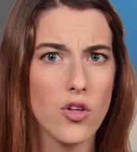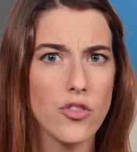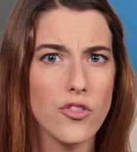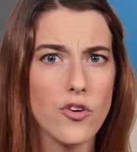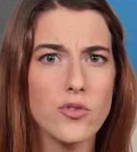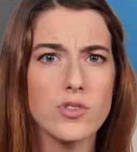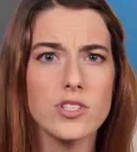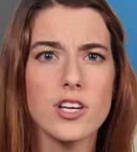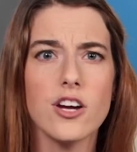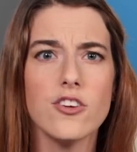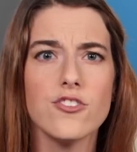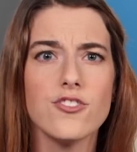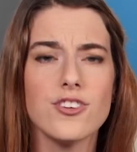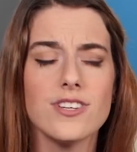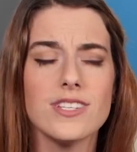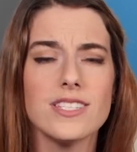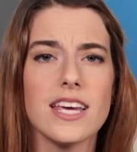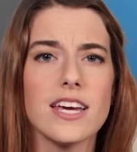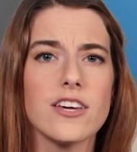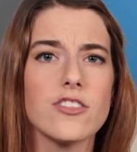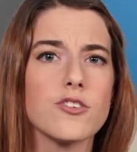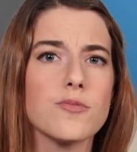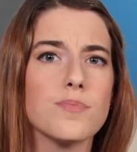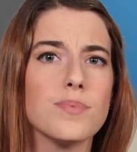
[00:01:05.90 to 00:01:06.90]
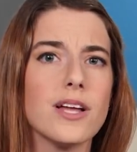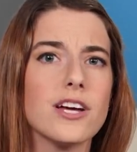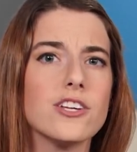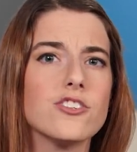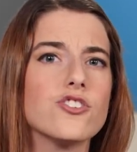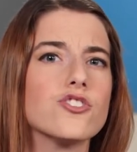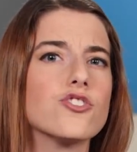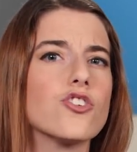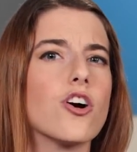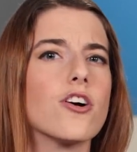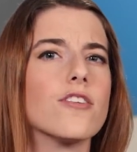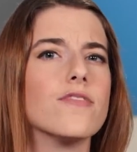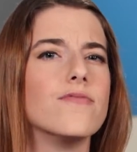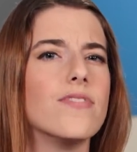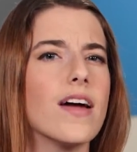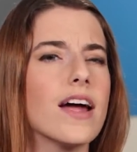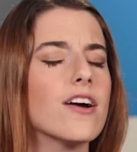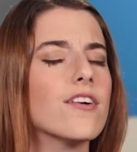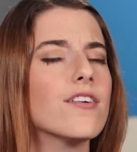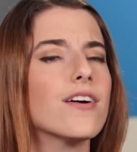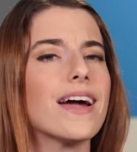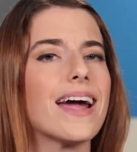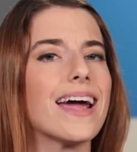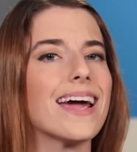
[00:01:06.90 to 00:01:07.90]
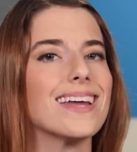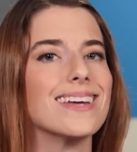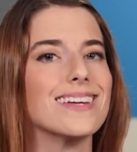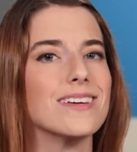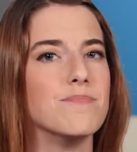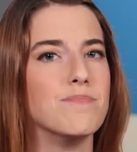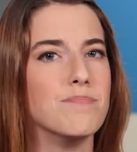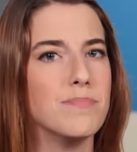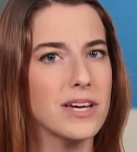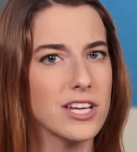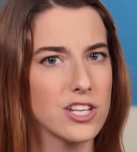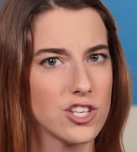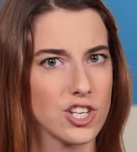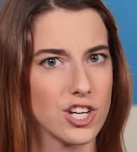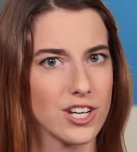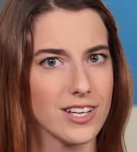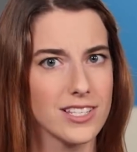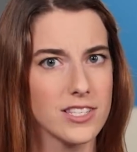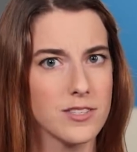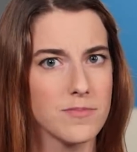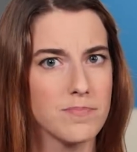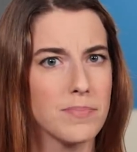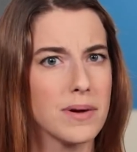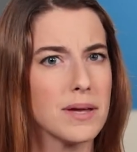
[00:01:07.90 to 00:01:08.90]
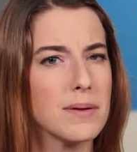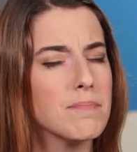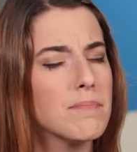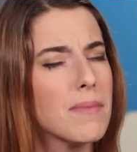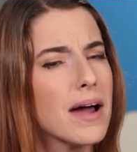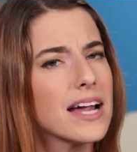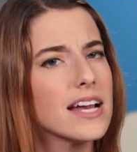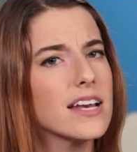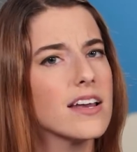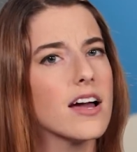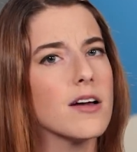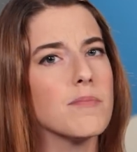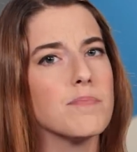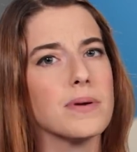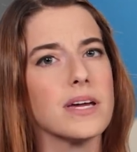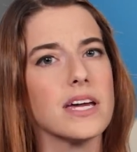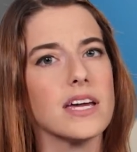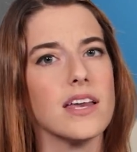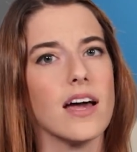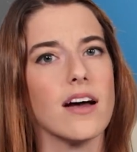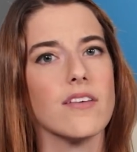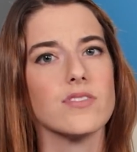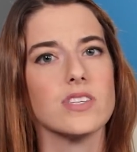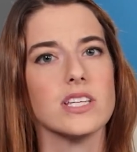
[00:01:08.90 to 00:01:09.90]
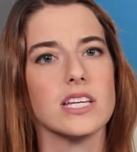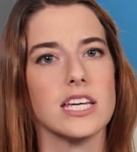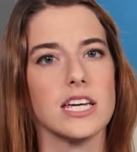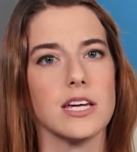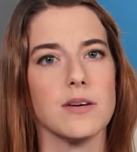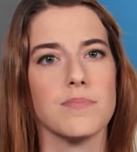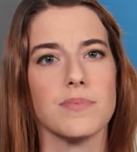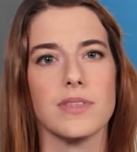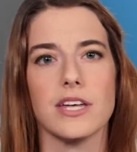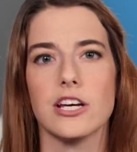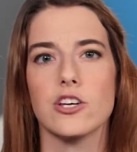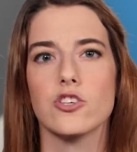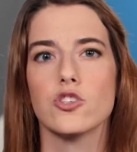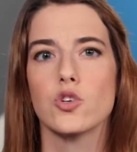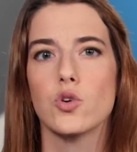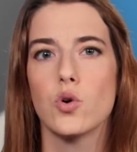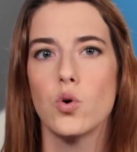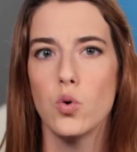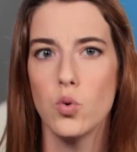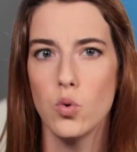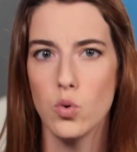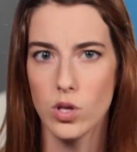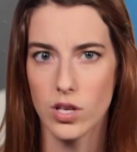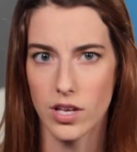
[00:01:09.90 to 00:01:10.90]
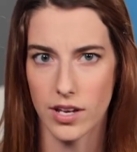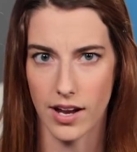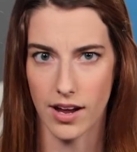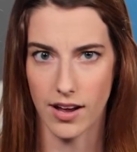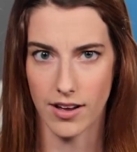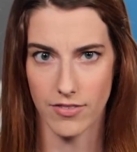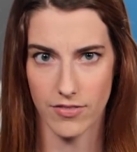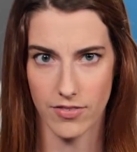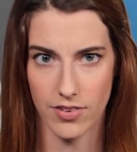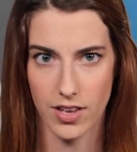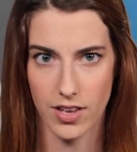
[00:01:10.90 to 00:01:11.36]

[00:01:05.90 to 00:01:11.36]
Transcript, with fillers: Those countries say their pledges are fair and ambitious, but might not be enough to keep things cool enough.